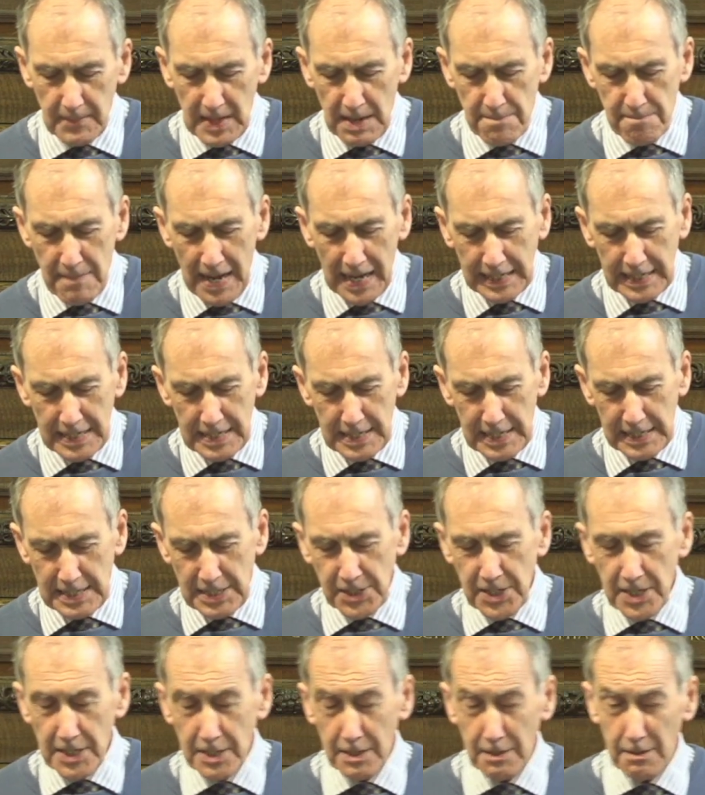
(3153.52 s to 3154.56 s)
back in
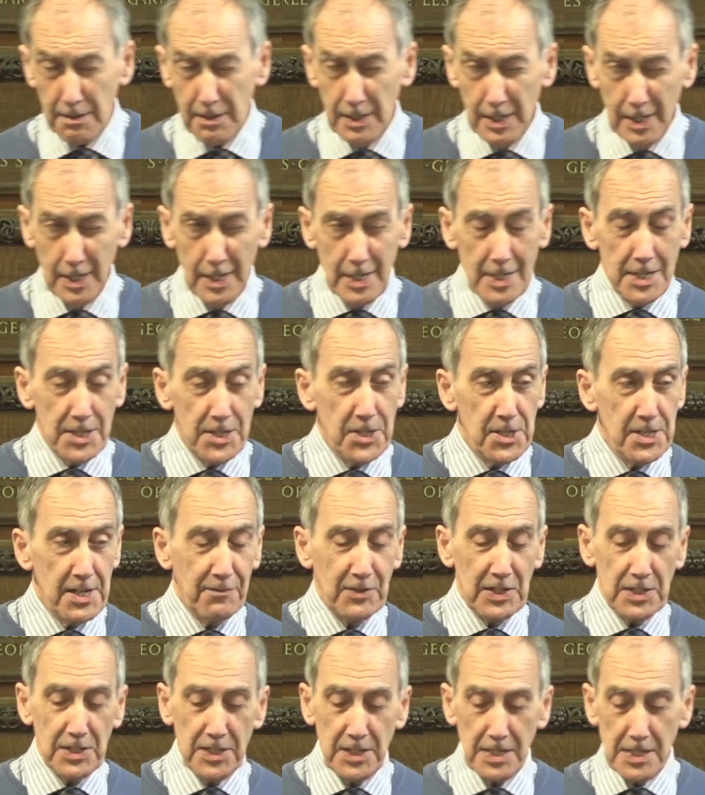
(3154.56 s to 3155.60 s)

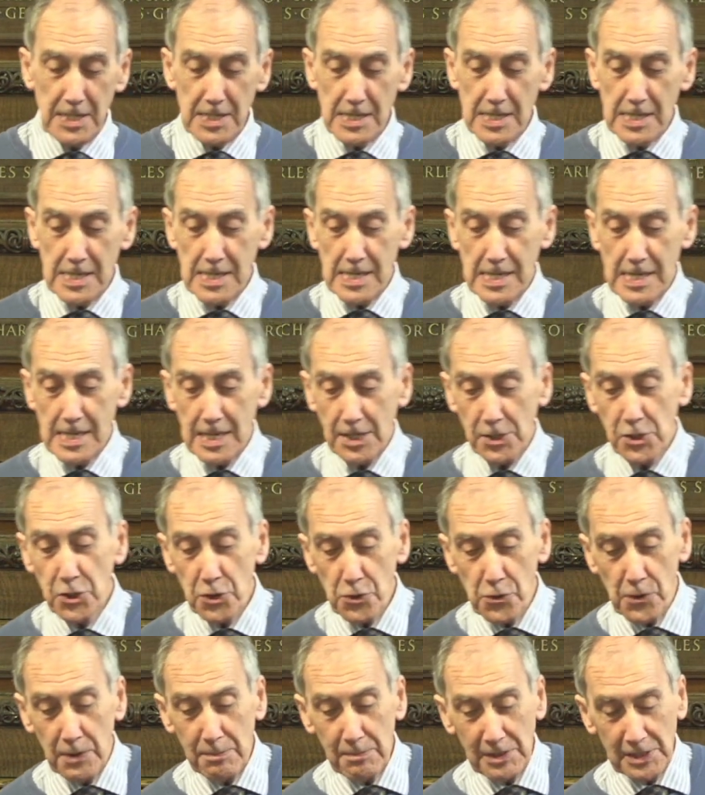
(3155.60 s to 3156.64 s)

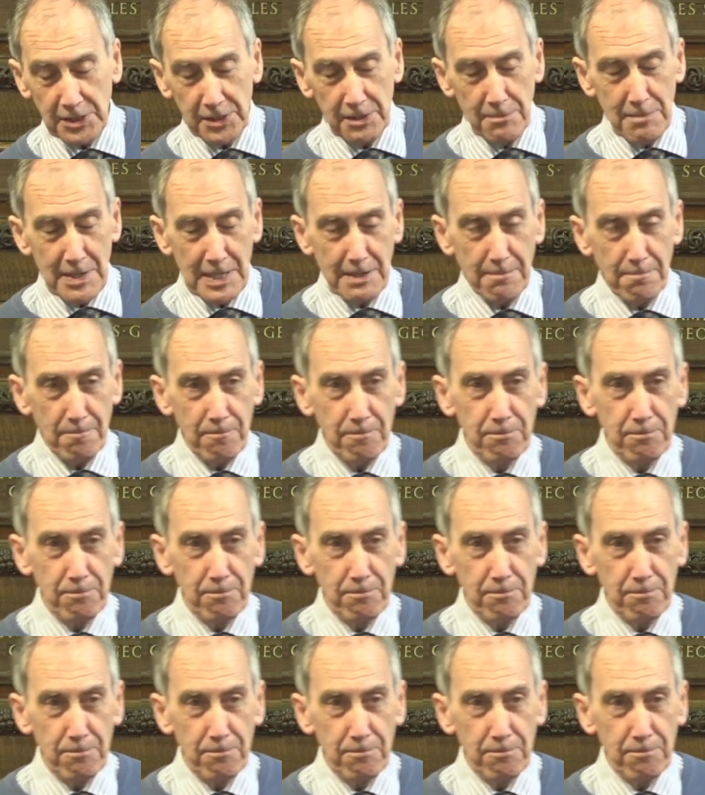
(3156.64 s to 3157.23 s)
1972, it must have been.